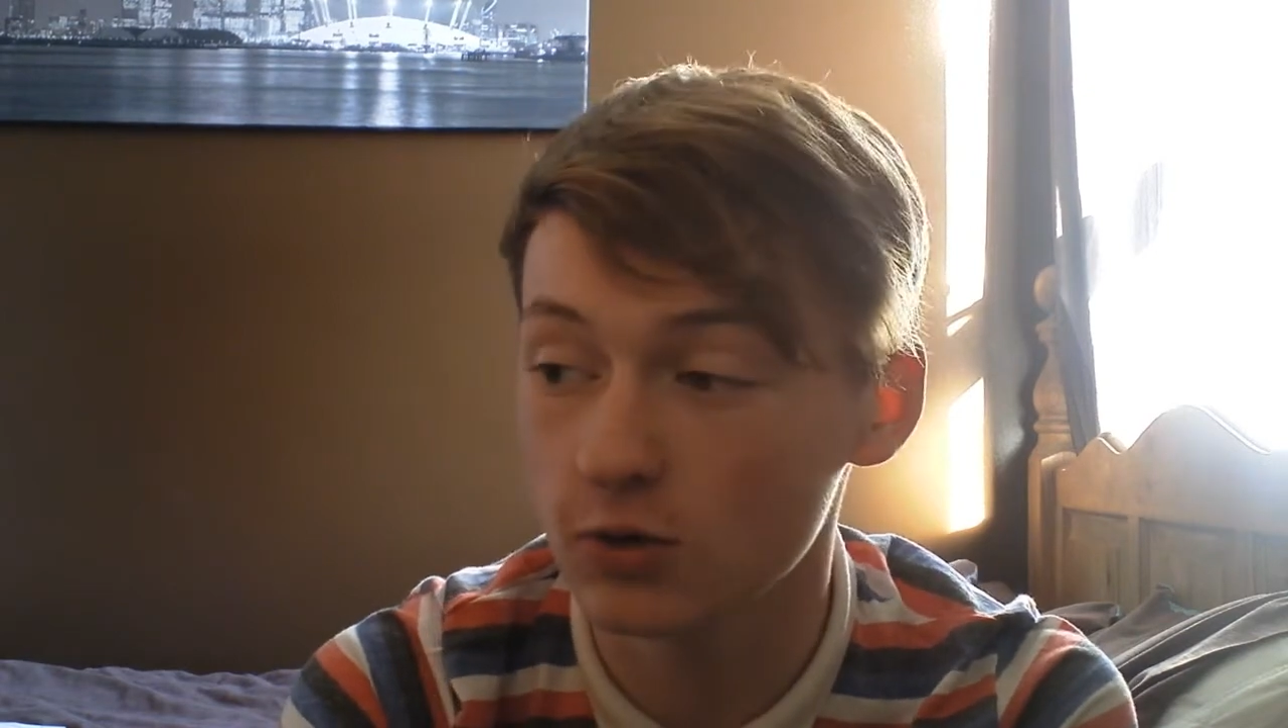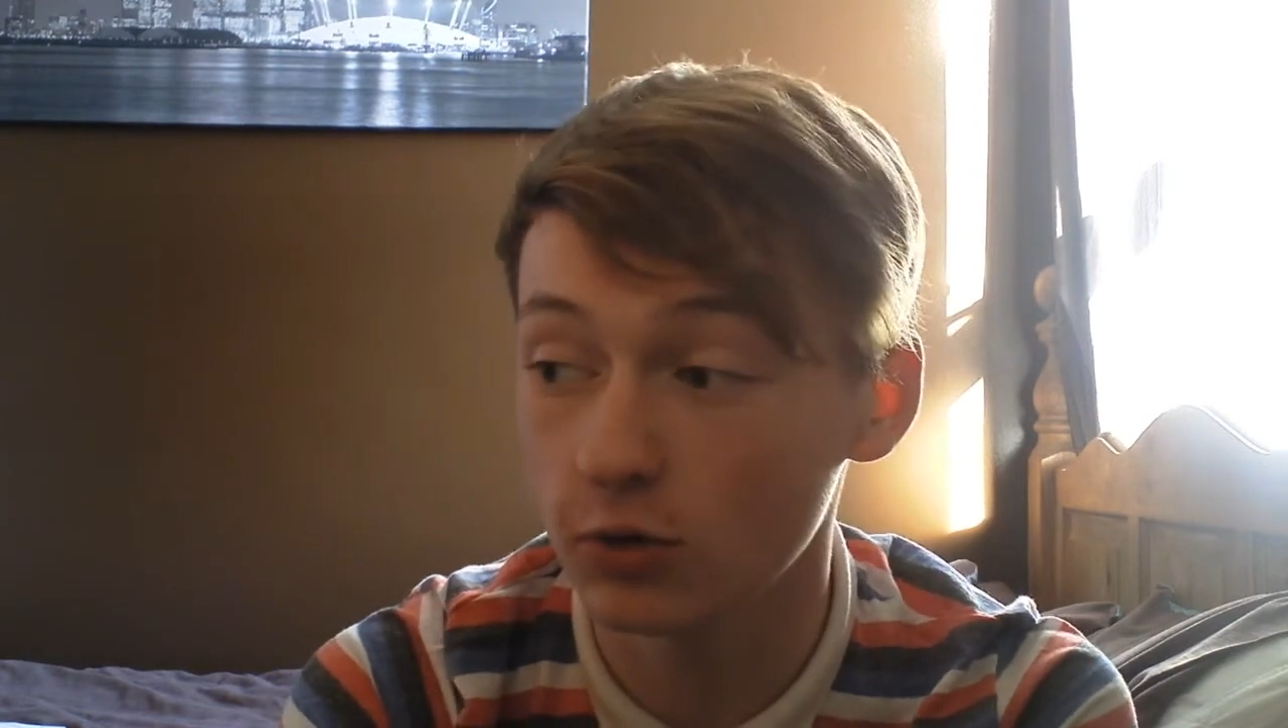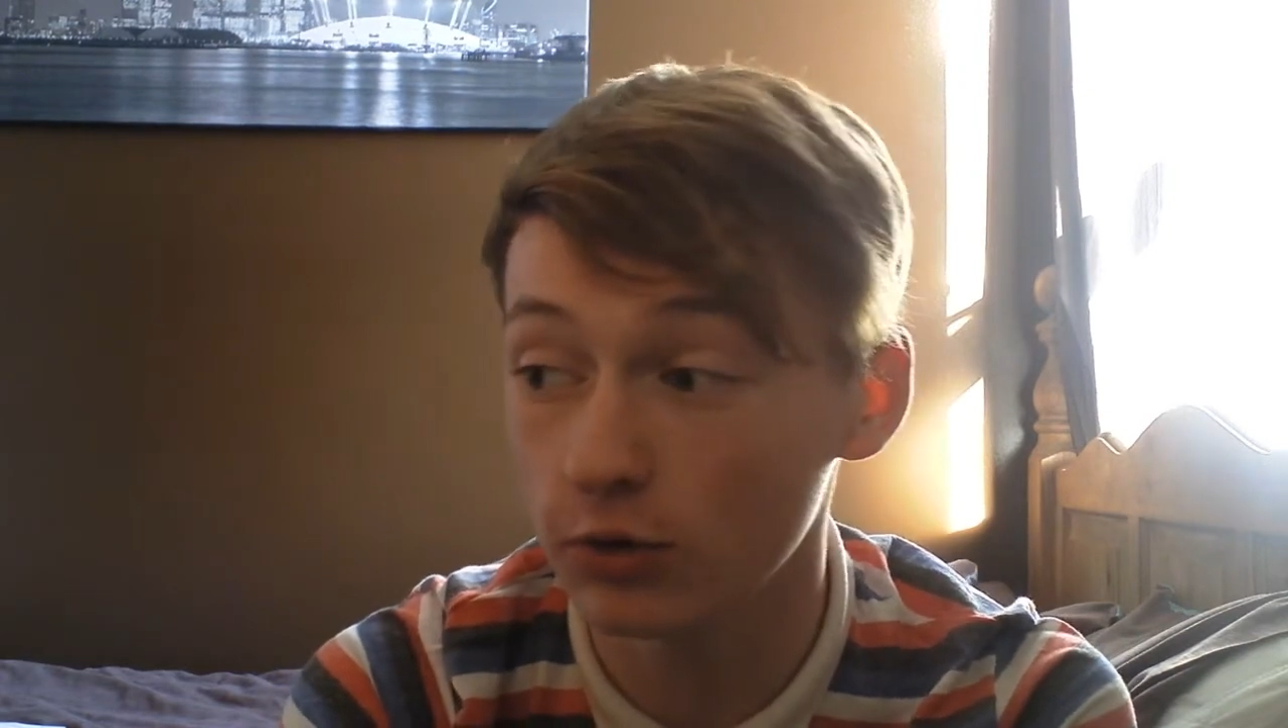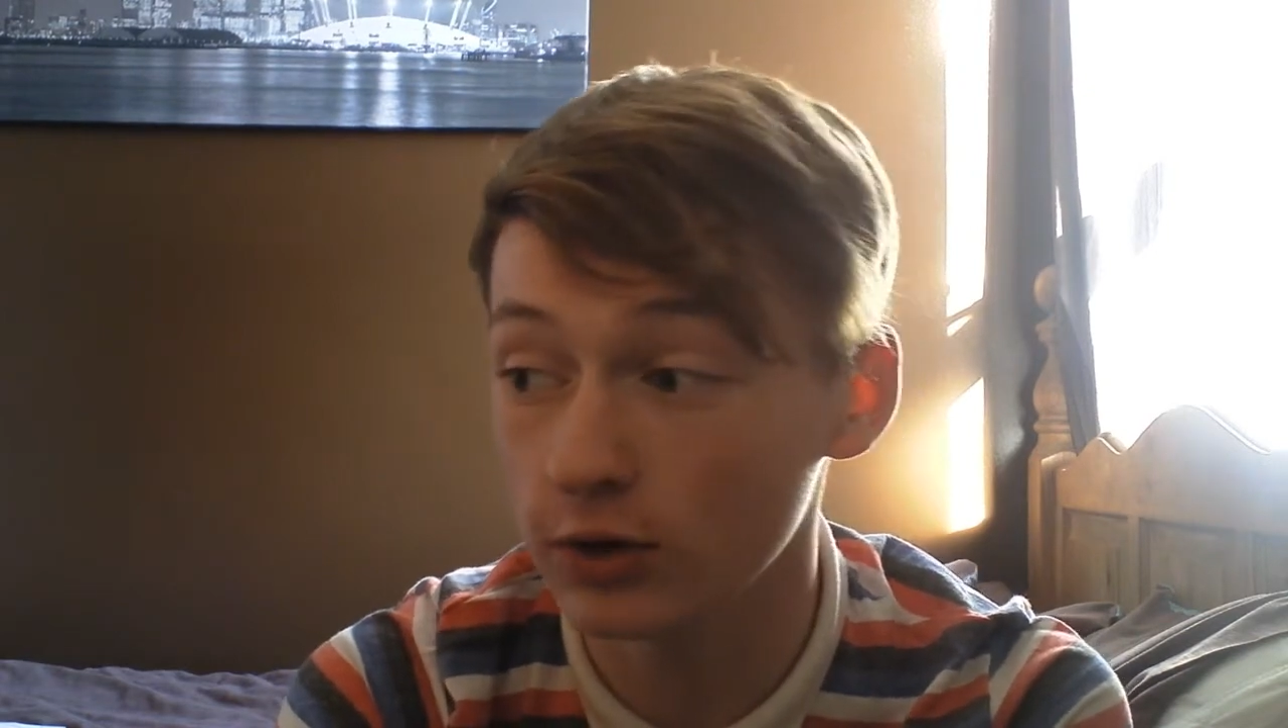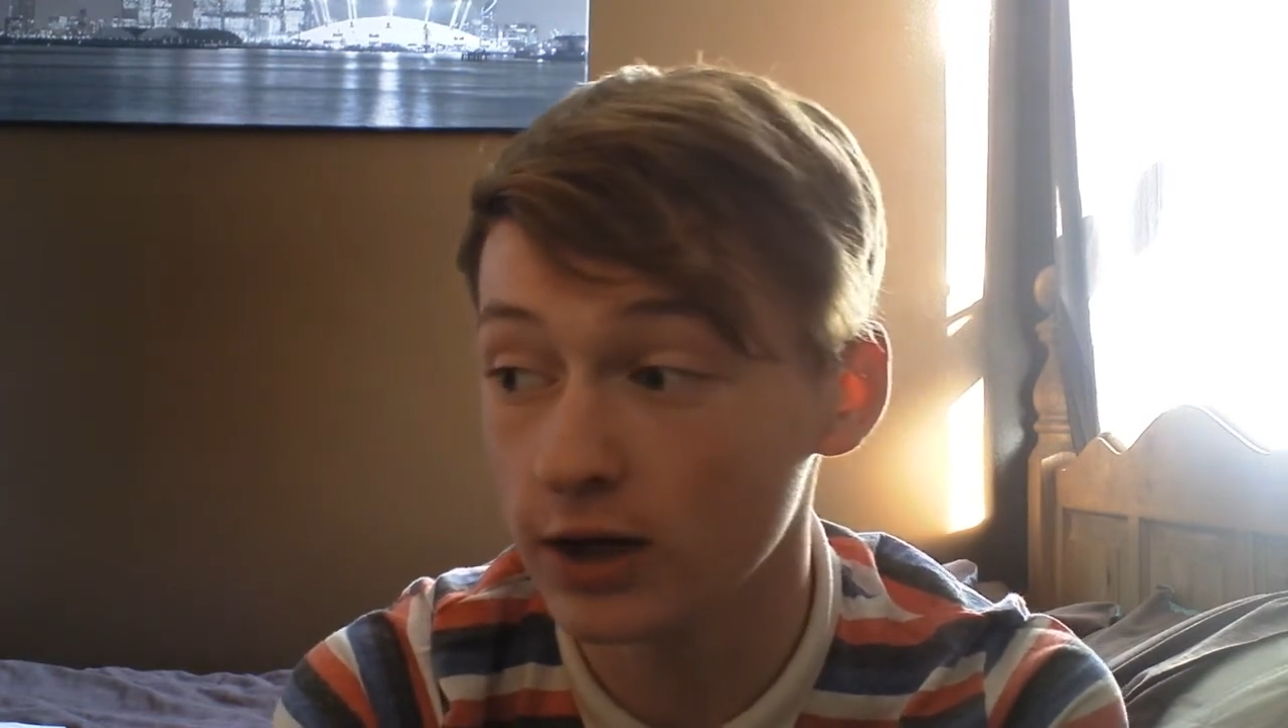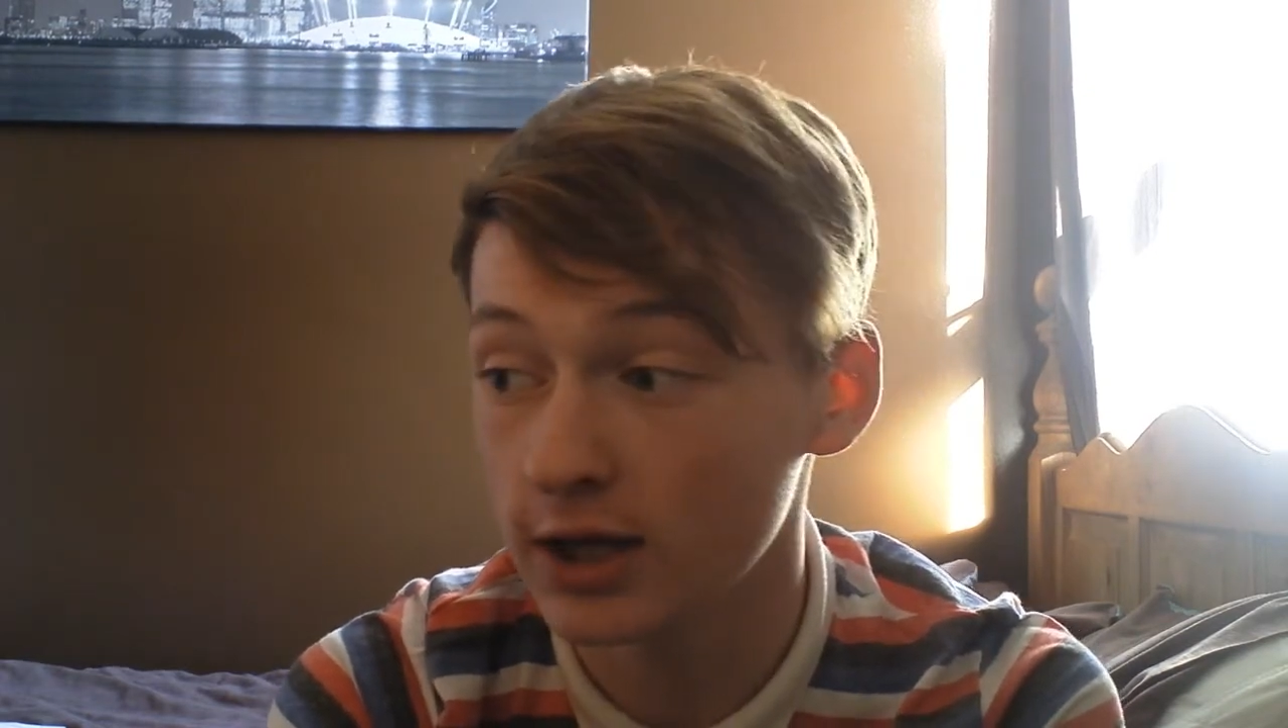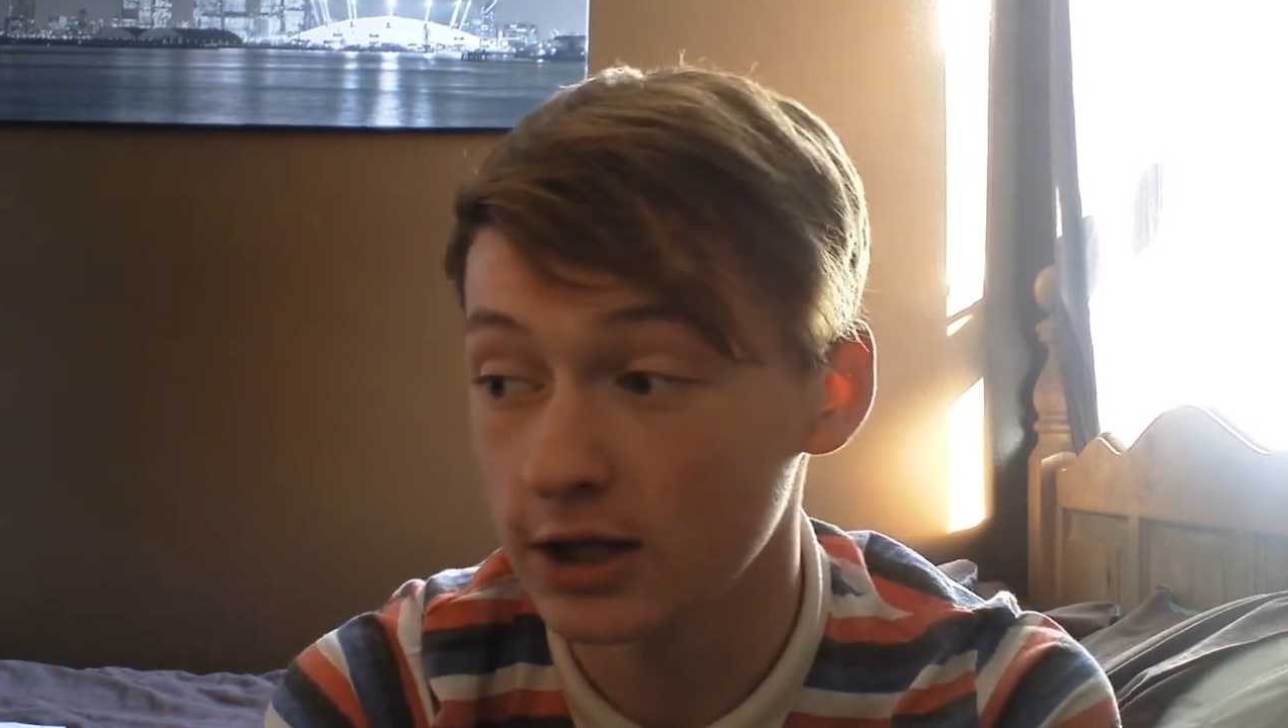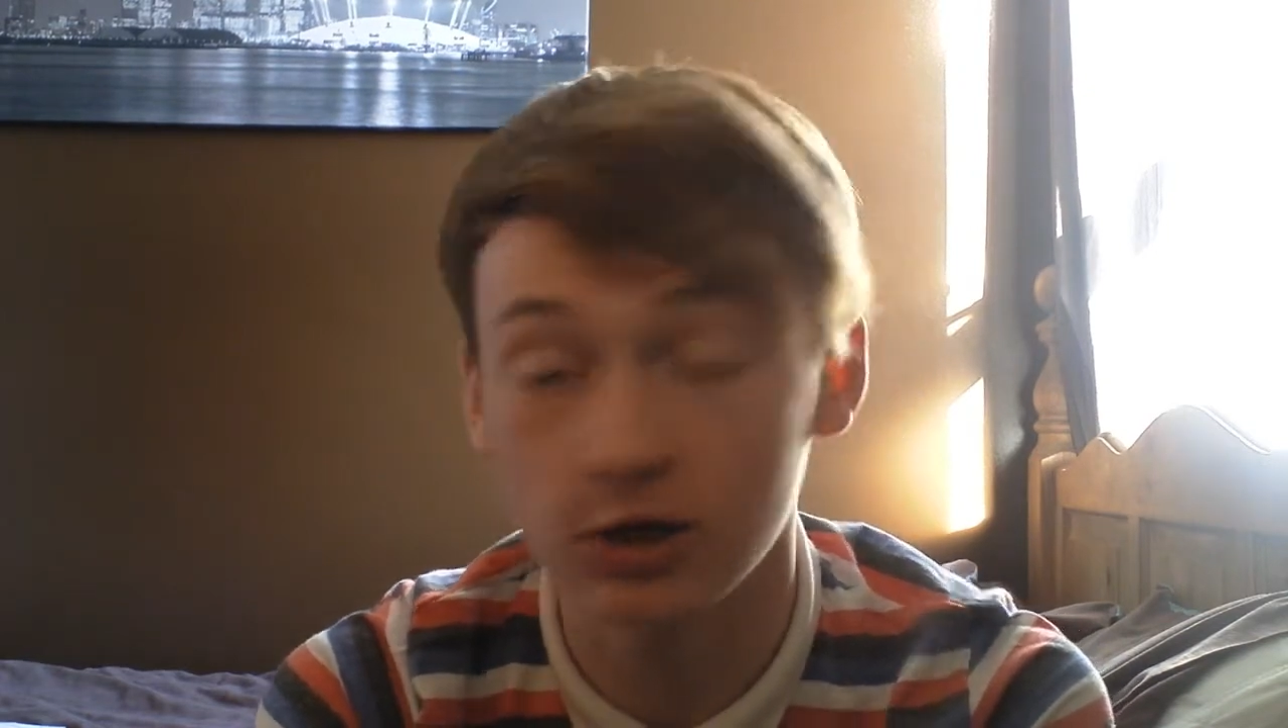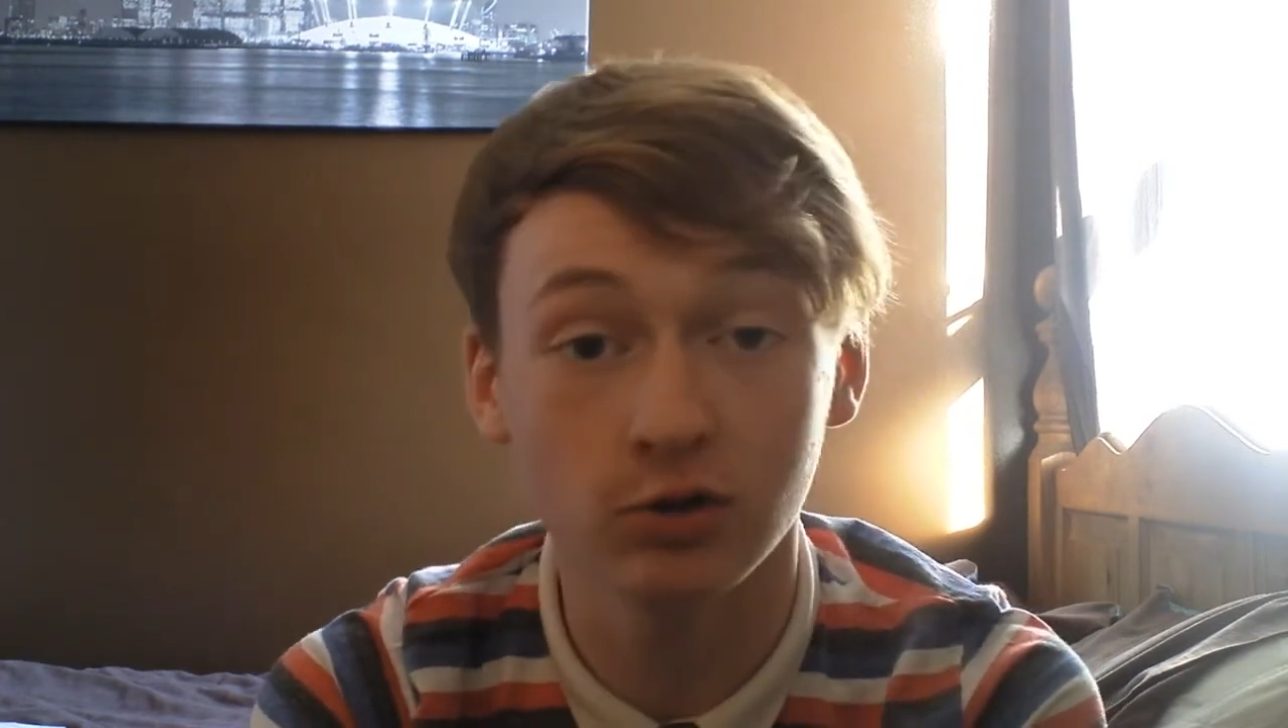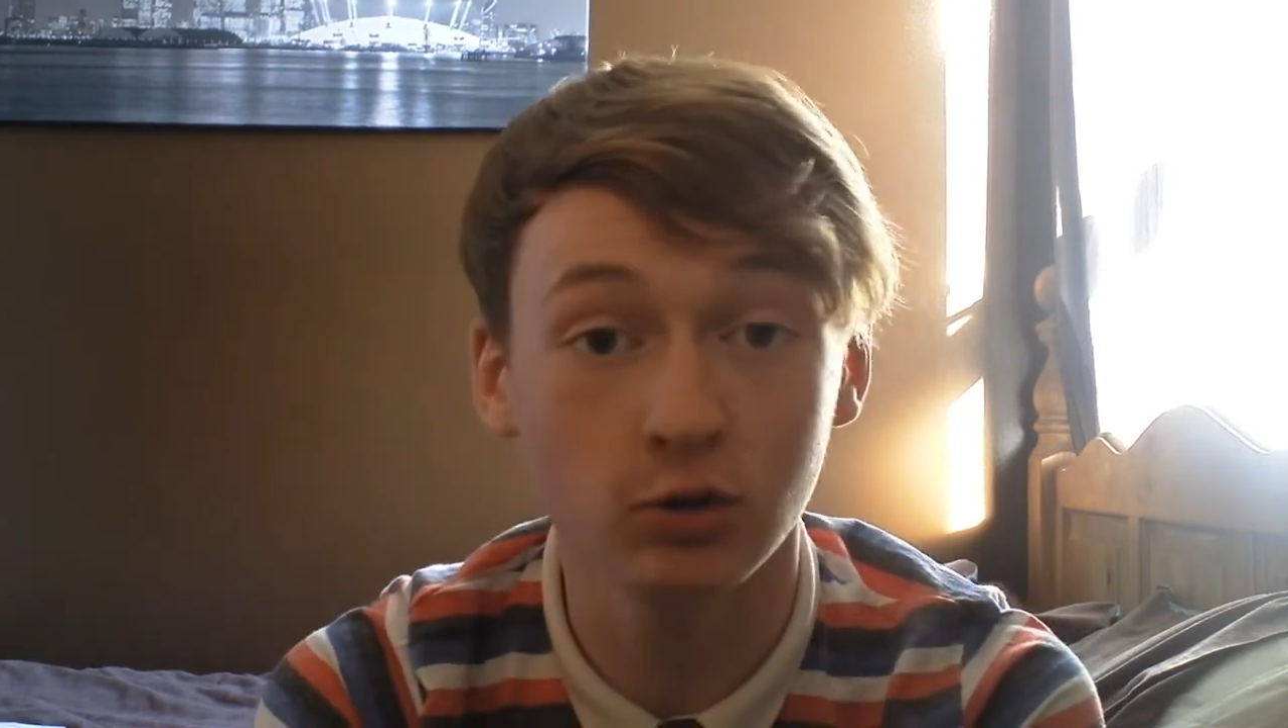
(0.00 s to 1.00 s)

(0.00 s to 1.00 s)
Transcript: or you know,